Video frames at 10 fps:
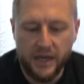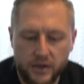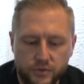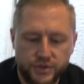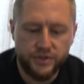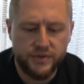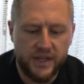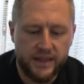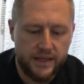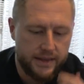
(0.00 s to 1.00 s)
own shoes.
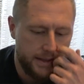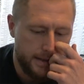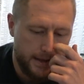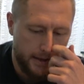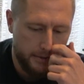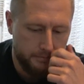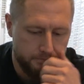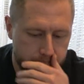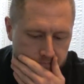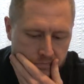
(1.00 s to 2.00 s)
I think the
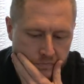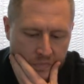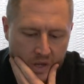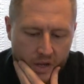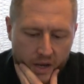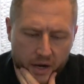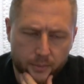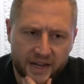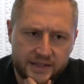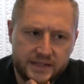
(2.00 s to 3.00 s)
Air
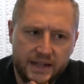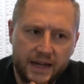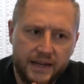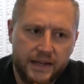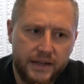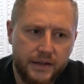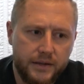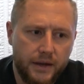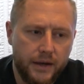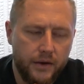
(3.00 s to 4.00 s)
Max
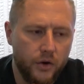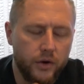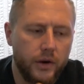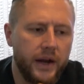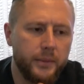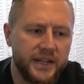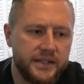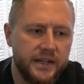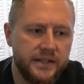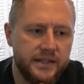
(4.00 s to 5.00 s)
90 or Air Max
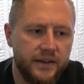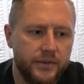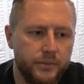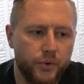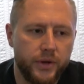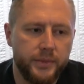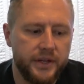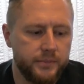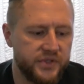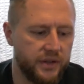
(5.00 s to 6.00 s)
87
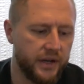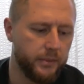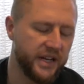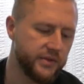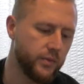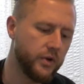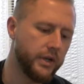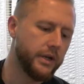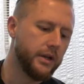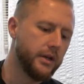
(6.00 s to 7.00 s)
premiums, the Air Max
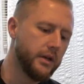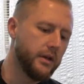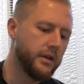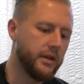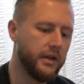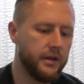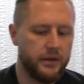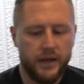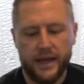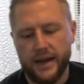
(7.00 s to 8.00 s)
1 that
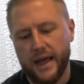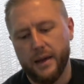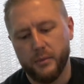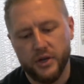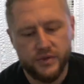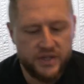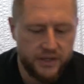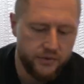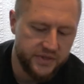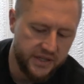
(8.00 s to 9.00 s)
had Atmos, I
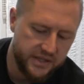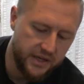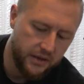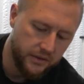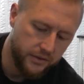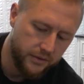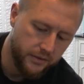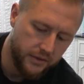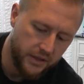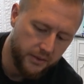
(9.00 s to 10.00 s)
used this
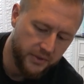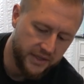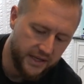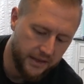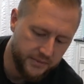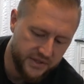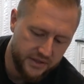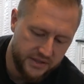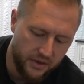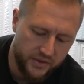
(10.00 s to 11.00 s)
color a couple of times.
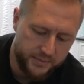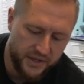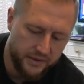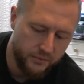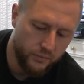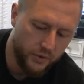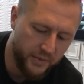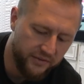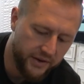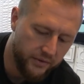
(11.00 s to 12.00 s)
It's always been one of
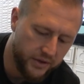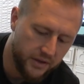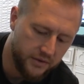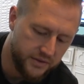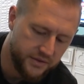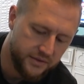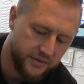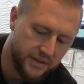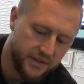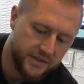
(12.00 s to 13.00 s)
my favorite
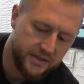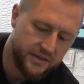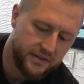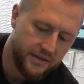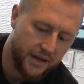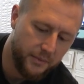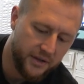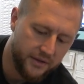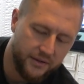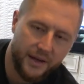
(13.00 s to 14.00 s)
colors because I'm
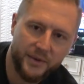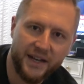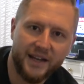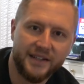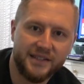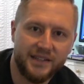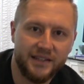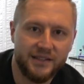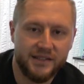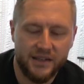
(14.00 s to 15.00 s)
a 90s
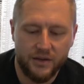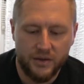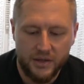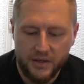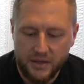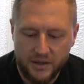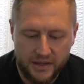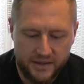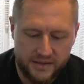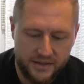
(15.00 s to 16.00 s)
kid. So
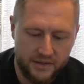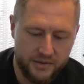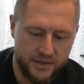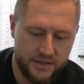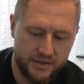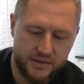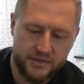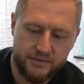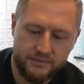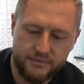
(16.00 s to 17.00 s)
like this color, it
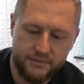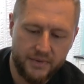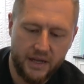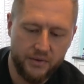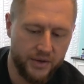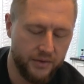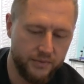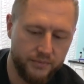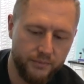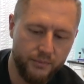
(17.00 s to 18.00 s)
just, I don't
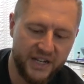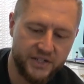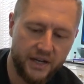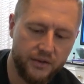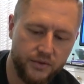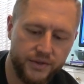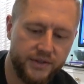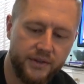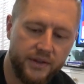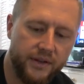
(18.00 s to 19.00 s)
know, my
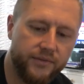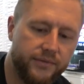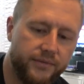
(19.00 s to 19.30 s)
childhood, if